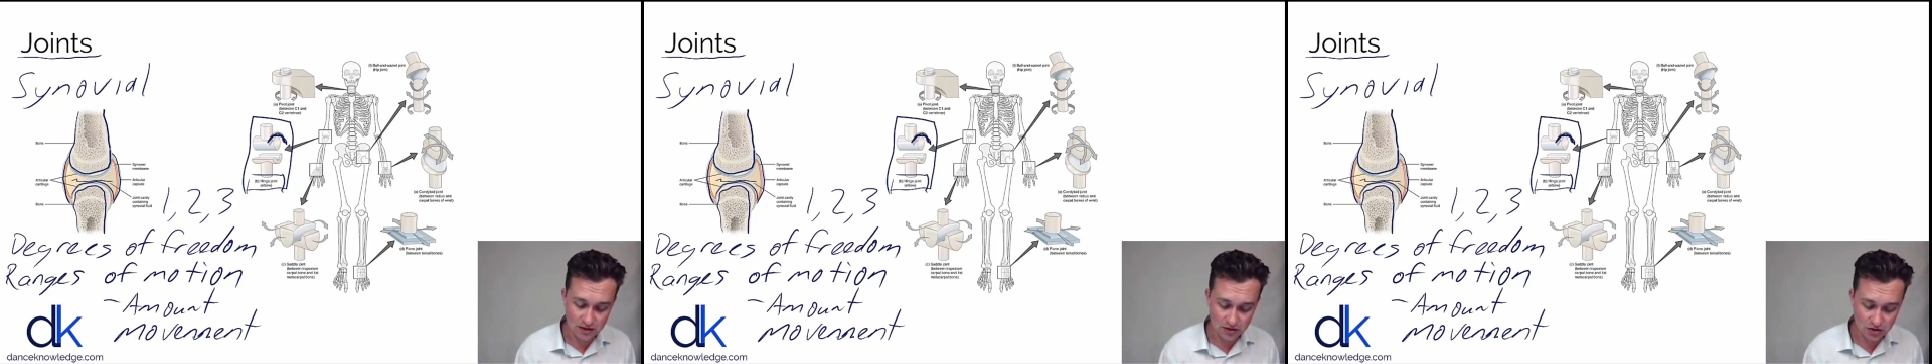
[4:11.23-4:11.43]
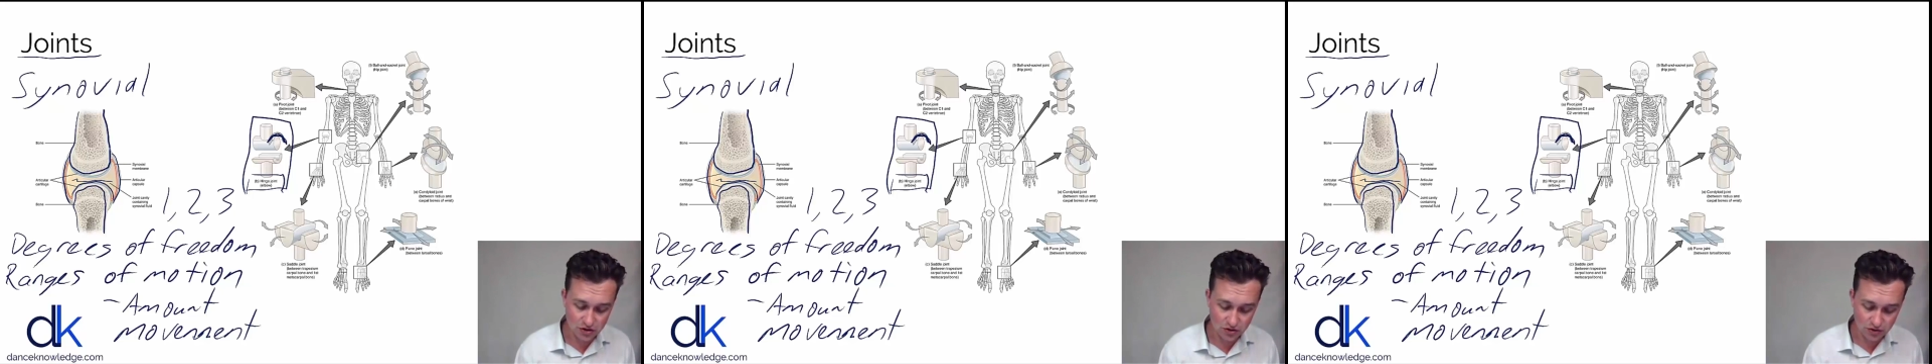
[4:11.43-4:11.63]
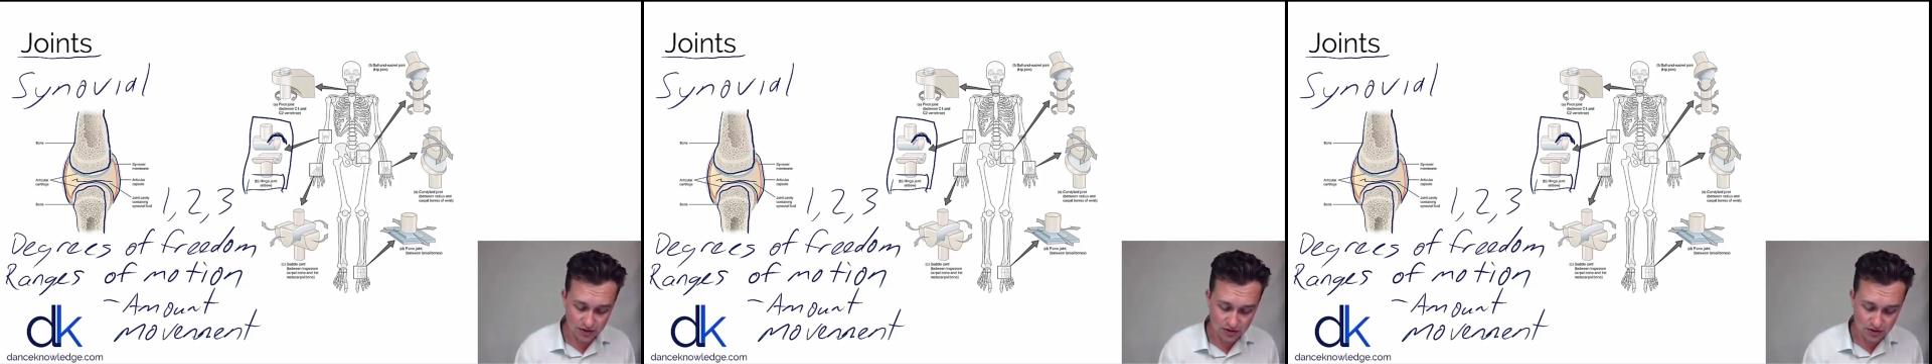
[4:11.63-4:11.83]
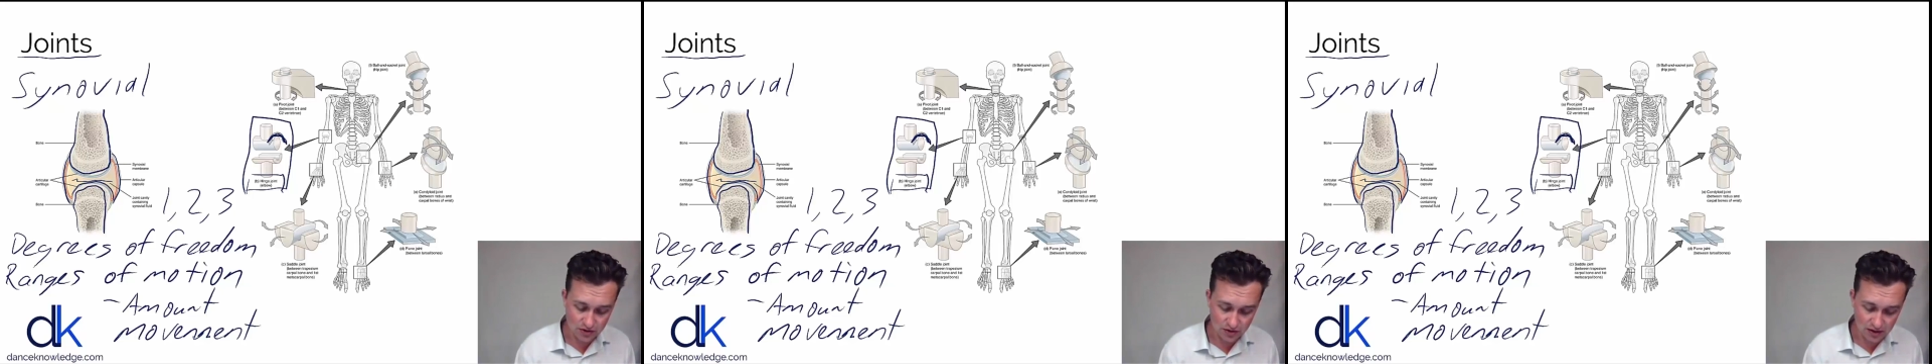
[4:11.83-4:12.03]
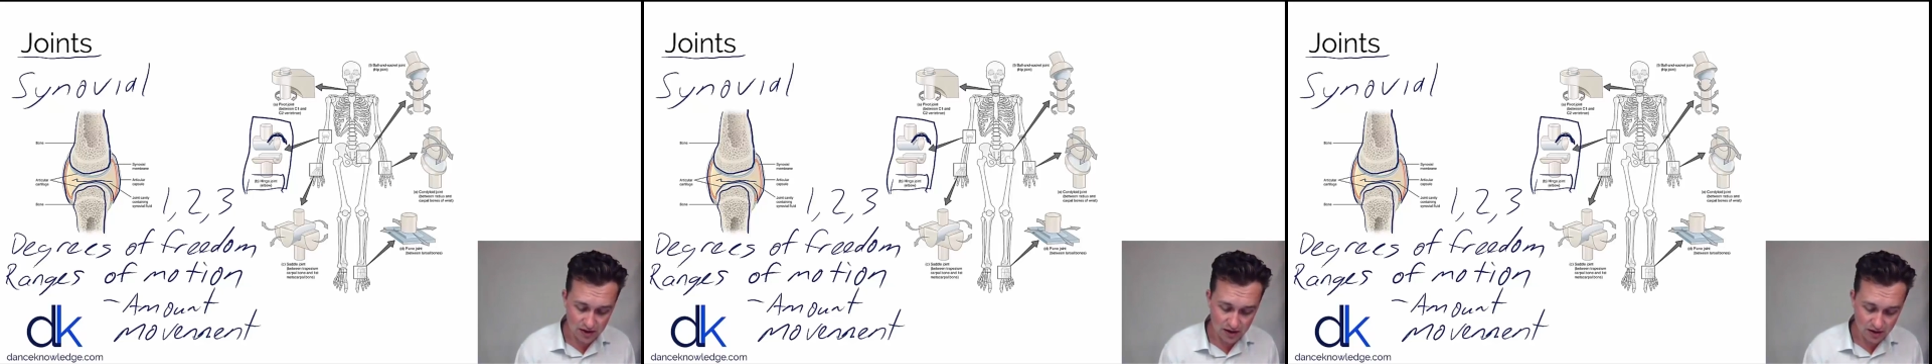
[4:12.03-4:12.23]
that the joint
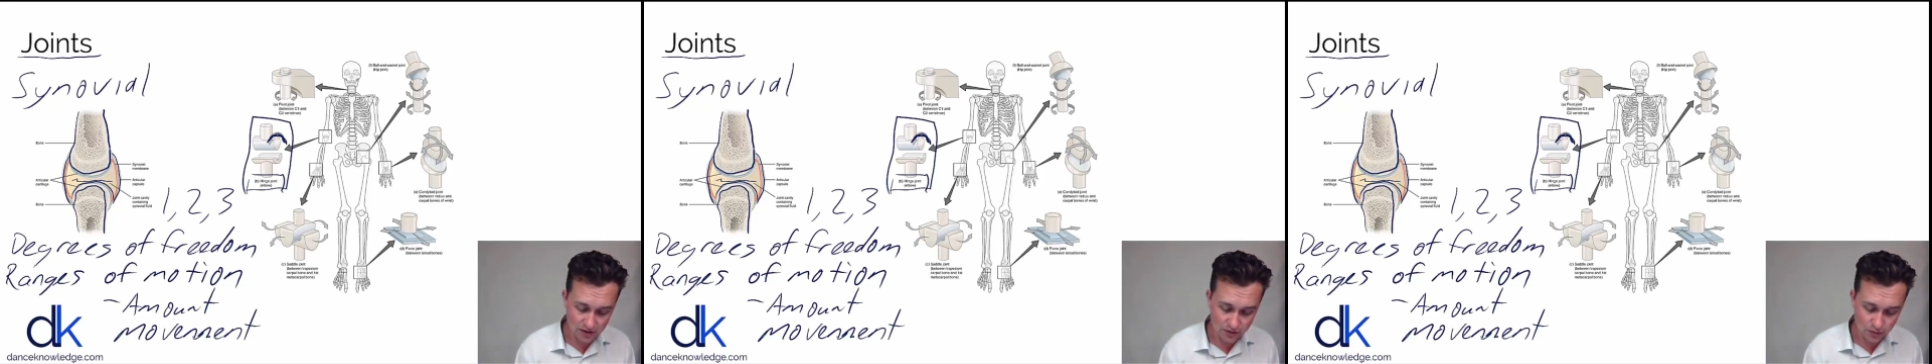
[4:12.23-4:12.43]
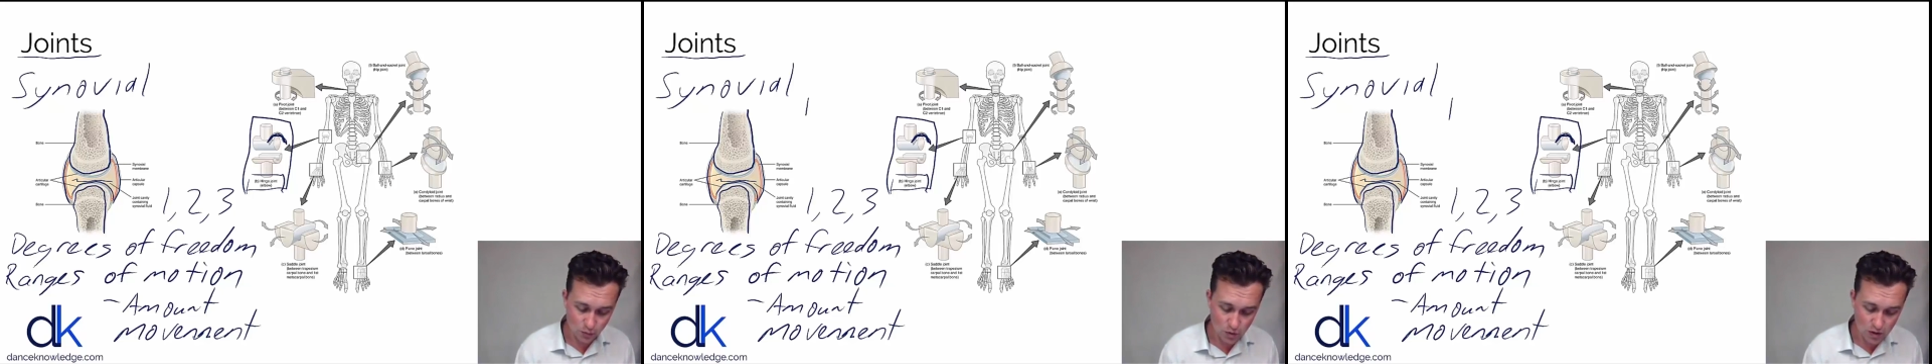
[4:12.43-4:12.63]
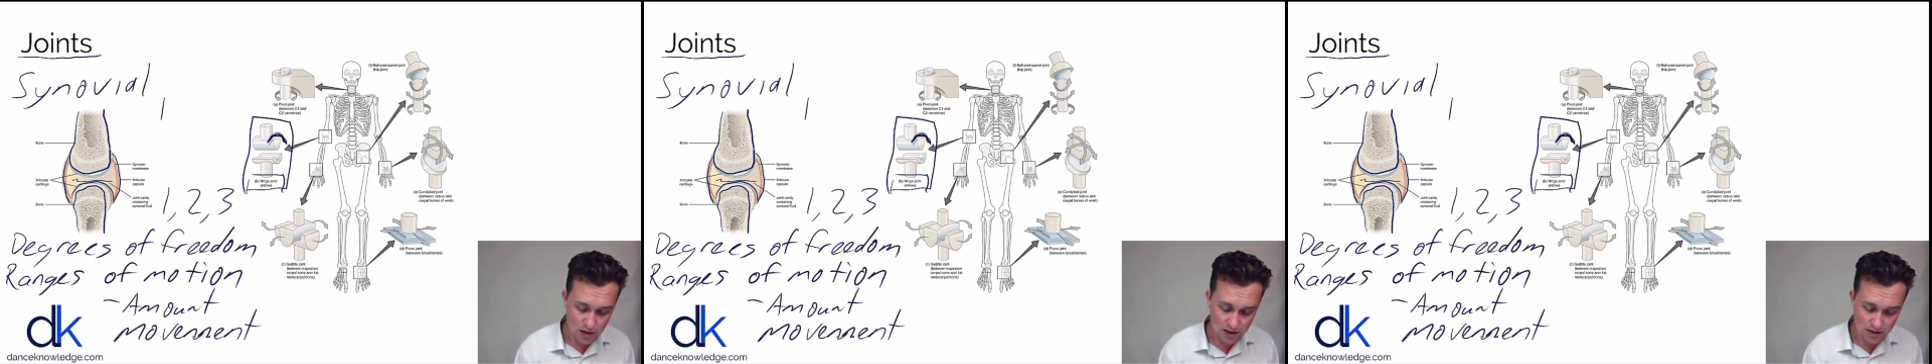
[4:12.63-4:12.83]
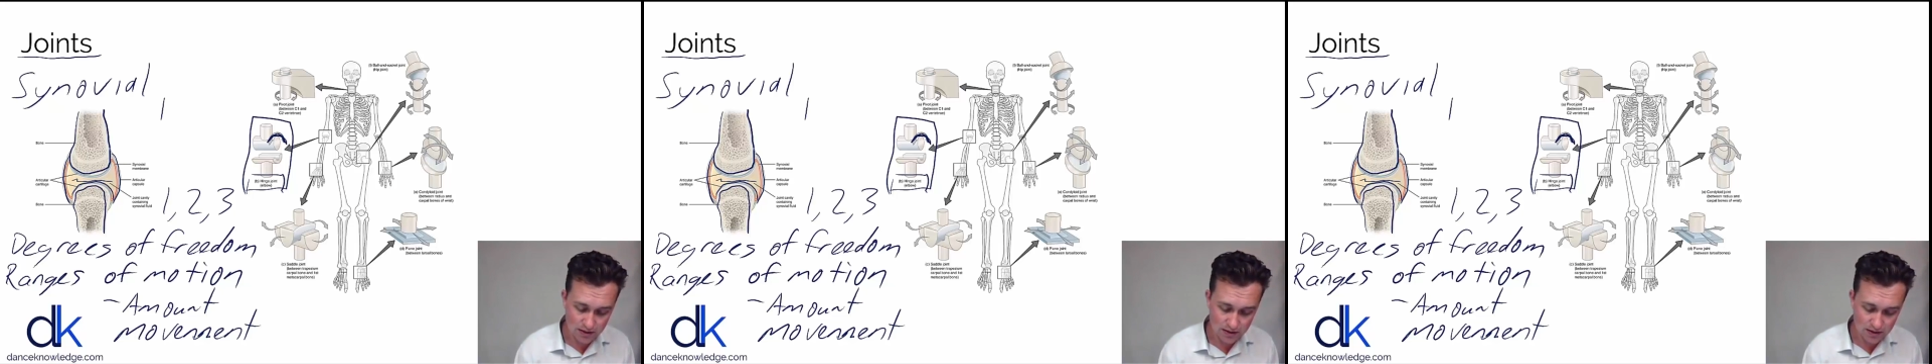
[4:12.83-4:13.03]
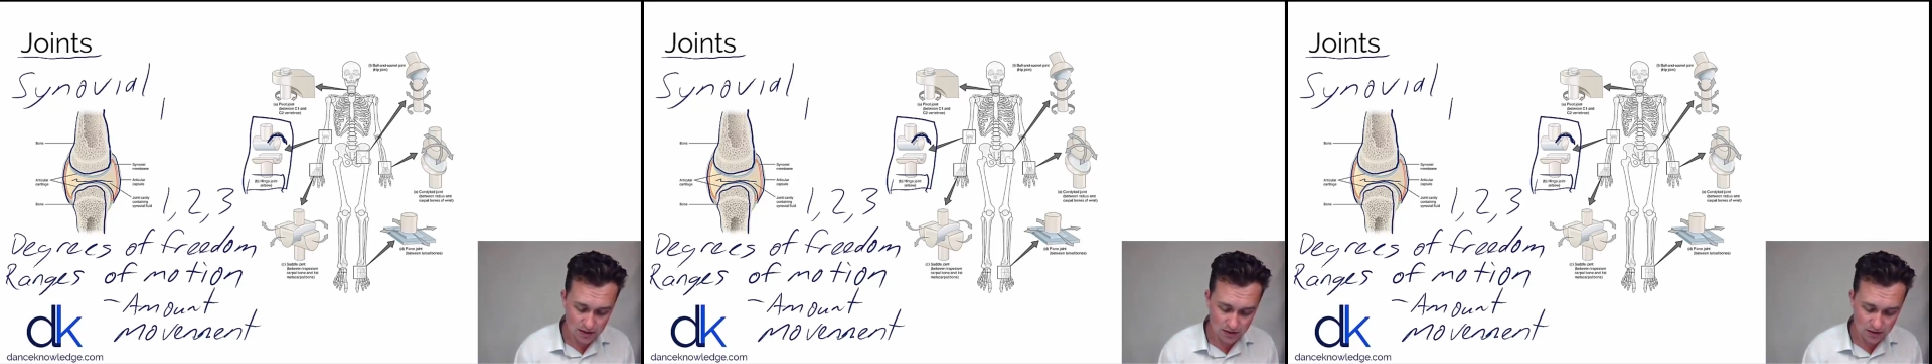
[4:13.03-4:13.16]
only has one,